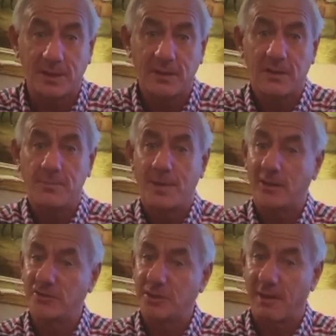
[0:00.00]
Belgium
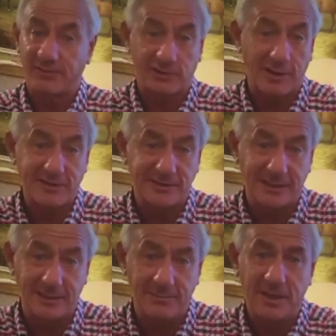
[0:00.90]
have a great team,
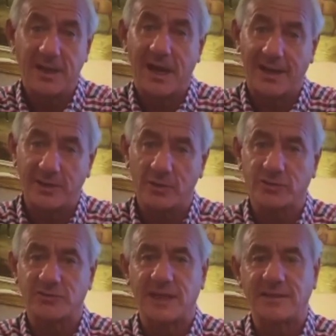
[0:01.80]
and he also
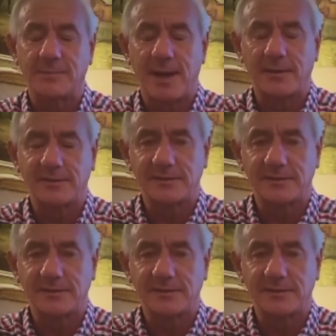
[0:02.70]
takes the penalties.